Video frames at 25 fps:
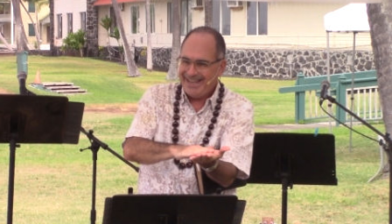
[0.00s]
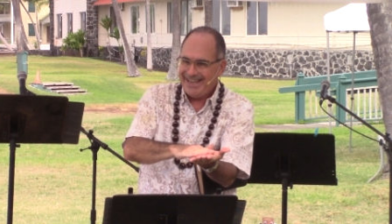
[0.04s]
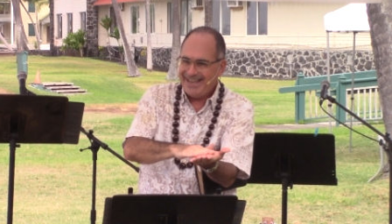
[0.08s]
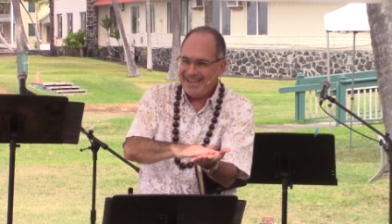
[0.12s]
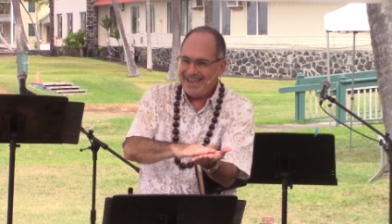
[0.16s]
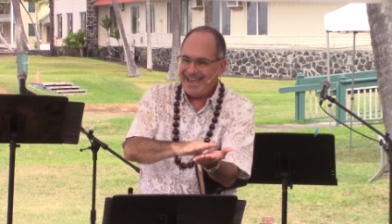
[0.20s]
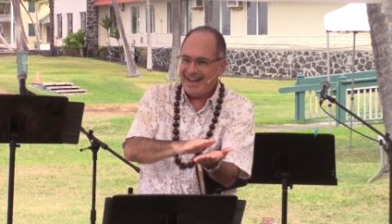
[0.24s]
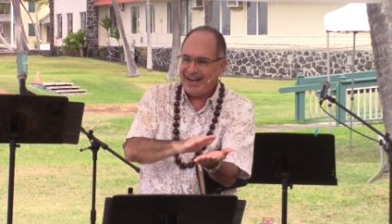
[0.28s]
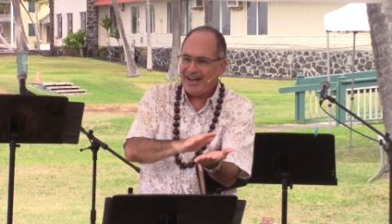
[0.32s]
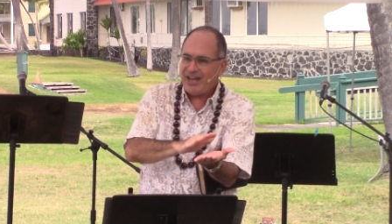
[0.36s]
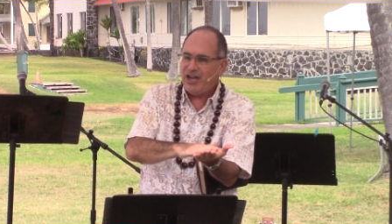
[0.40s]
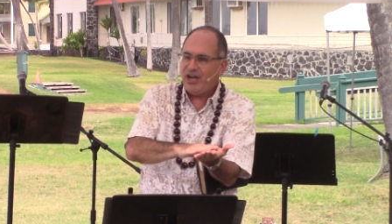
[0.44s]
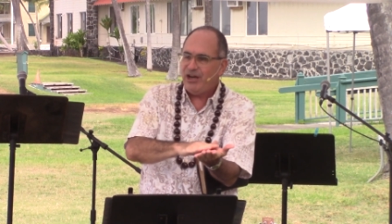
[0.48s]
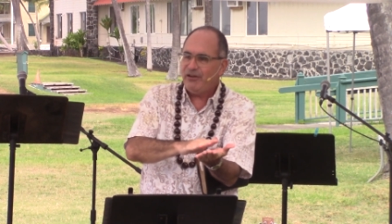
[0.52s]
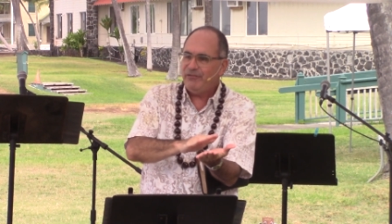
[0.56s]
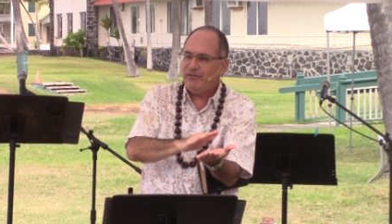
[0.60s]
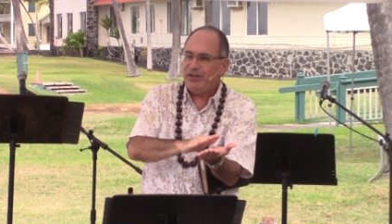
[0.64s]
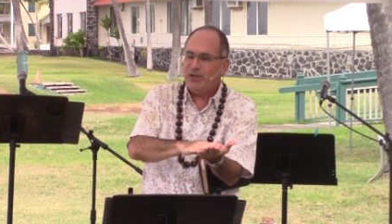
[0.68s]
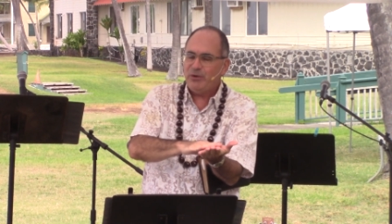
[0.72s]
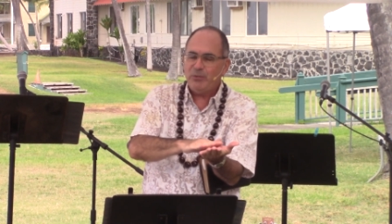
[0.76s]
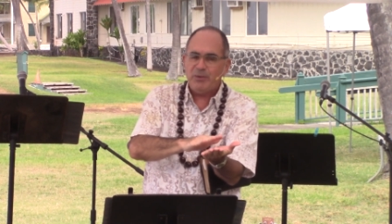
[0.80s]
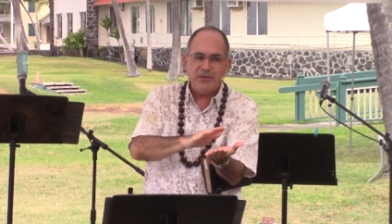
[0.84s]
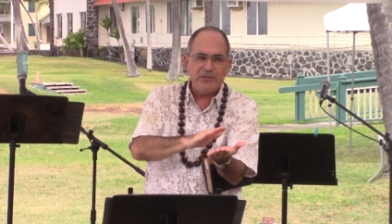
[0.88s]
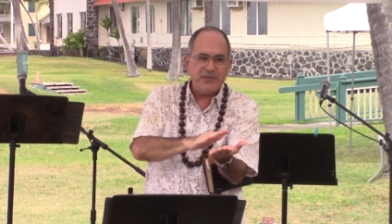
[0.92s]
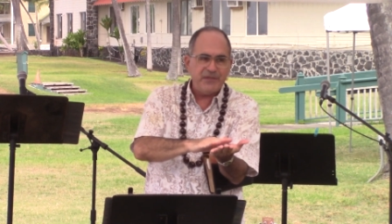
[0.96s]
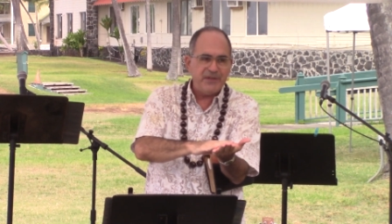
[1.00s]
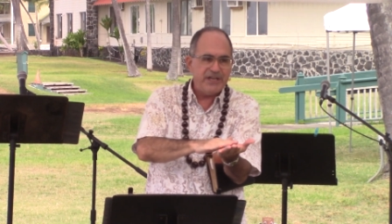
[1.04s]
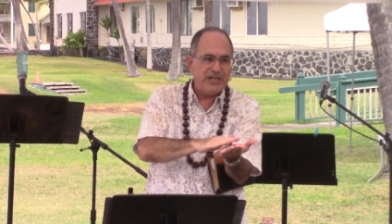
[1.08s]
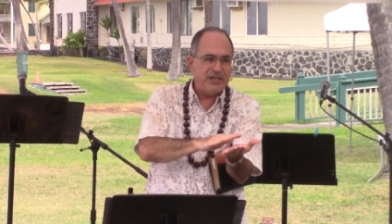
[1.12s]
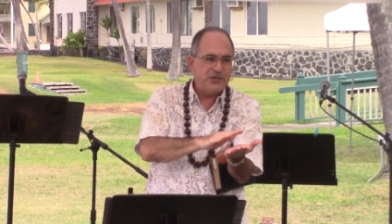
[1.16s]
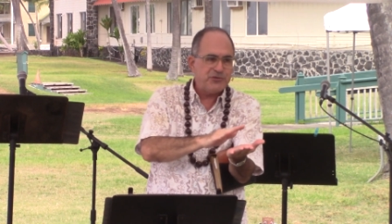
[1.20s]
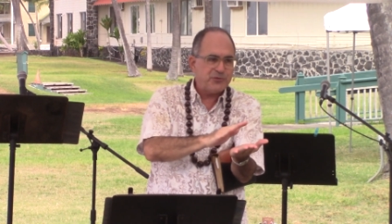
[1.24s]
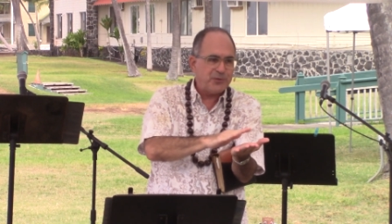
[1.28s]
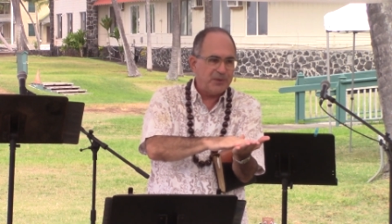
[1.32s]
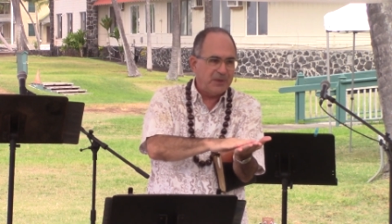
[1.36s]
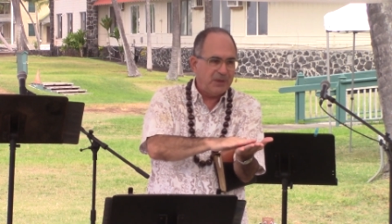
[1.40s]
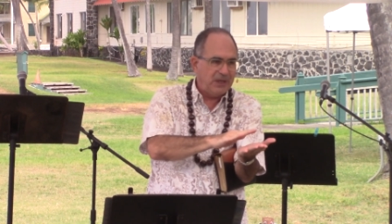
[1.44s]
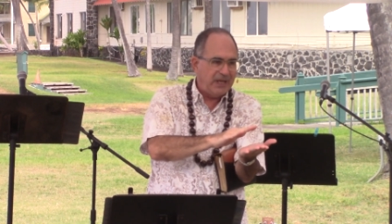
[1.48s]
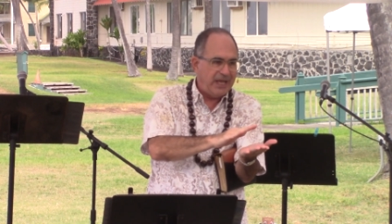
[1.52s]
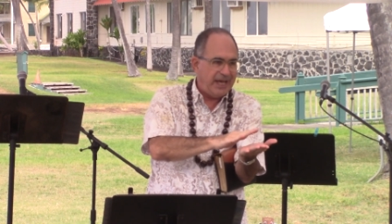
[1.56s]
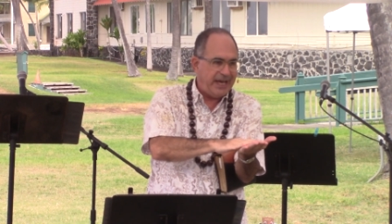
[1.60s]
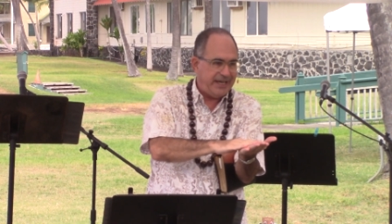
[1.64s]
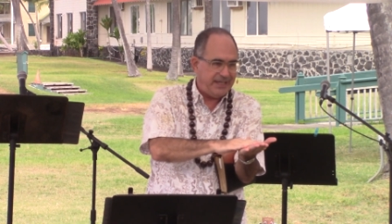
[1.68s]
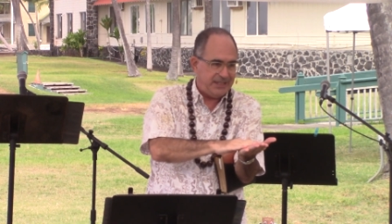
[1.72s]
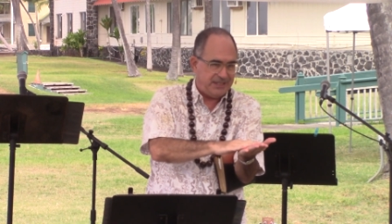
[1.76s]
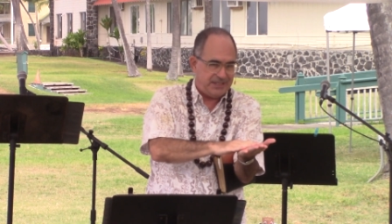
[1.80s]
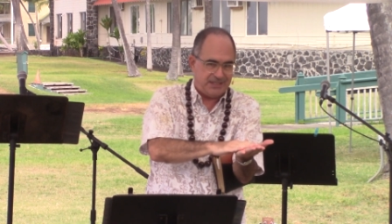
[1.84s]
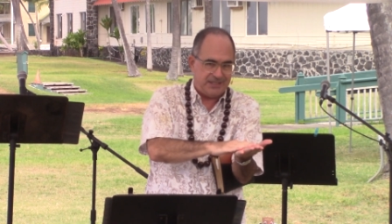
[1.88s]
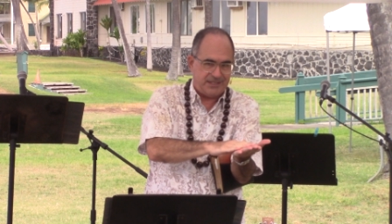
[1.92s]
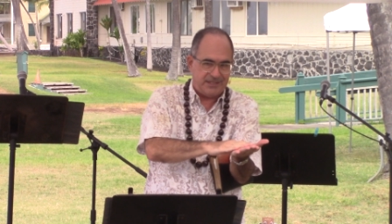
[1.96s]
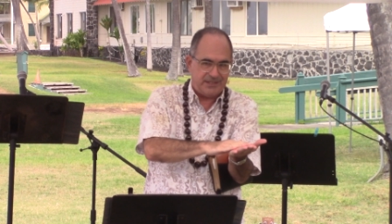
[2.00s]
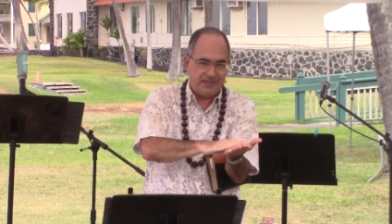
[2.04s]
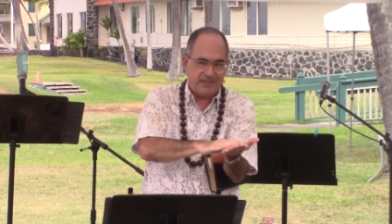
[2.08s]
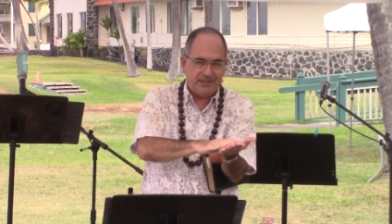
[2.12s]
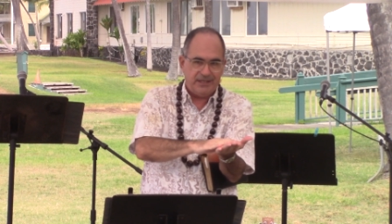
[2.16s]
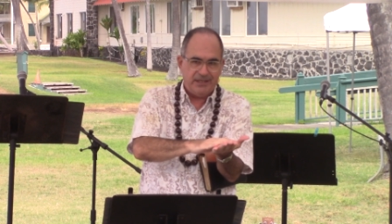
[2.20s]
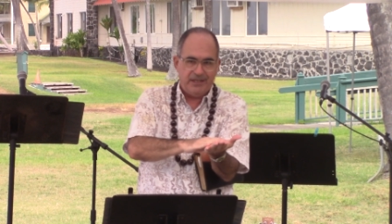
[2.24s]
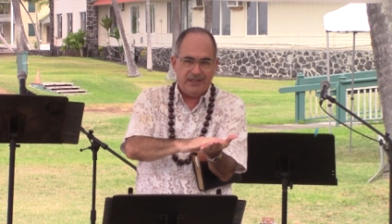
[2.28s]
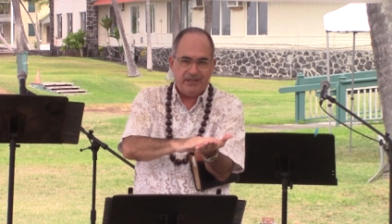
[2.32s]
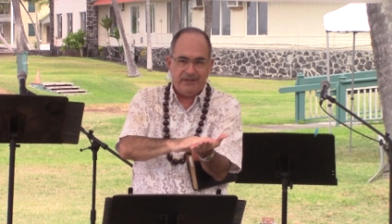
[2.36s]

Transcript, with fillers: He had a covenant with the Israelites.